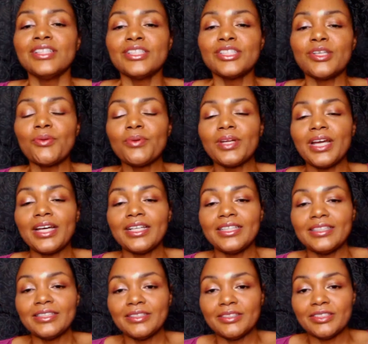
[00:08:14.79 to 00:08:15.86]
So when
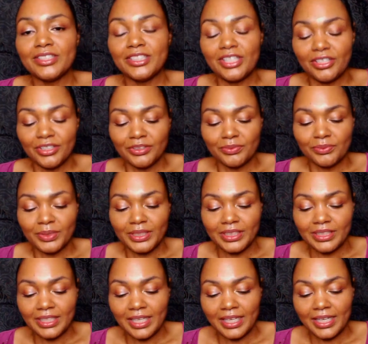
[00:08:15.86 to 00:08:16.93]
I started
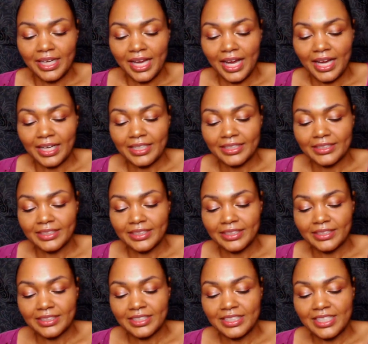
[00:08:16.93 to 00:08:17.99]
reading that, I
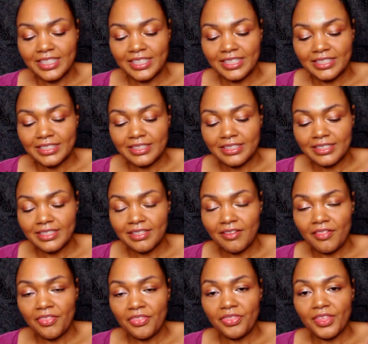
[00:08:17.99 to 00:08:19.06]
did
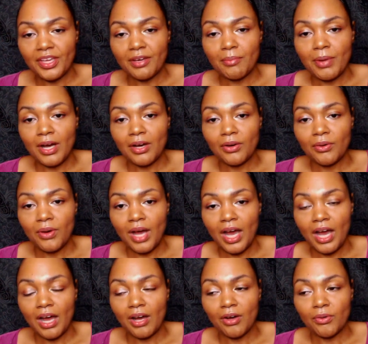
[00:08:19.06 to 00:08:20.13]
think about
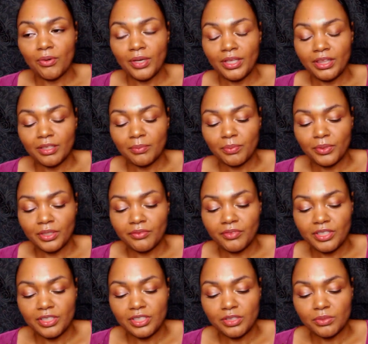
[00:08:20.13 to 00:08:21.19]
how in the
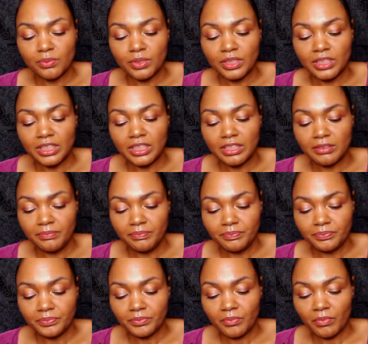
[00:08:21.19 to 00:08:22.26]
previous reading,
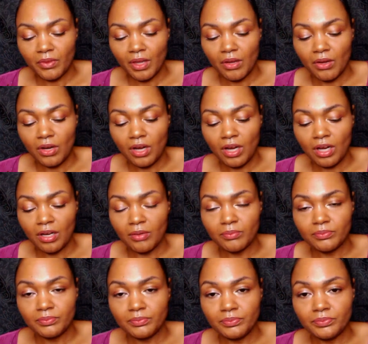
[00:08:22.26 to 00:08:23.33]

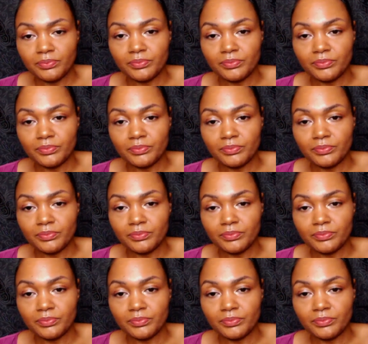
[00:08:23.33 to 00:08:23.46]
um,